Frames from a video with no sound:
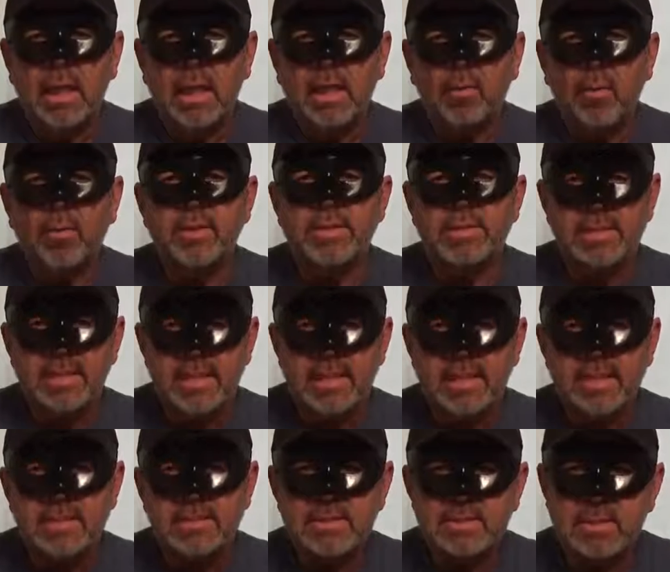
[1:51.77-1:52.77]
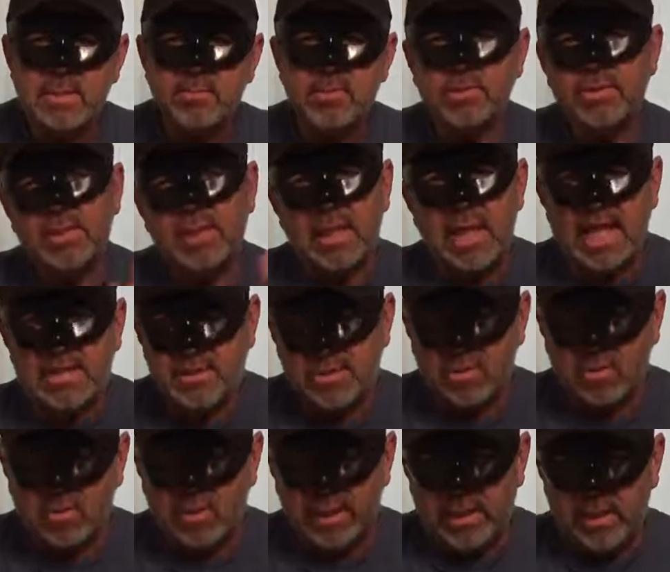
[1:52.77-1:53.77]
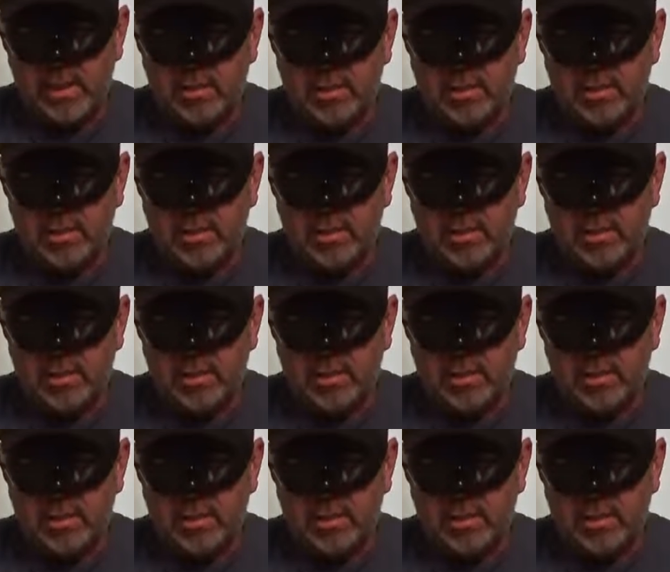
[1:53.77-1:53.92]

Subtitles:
And what we see is similar to the last story.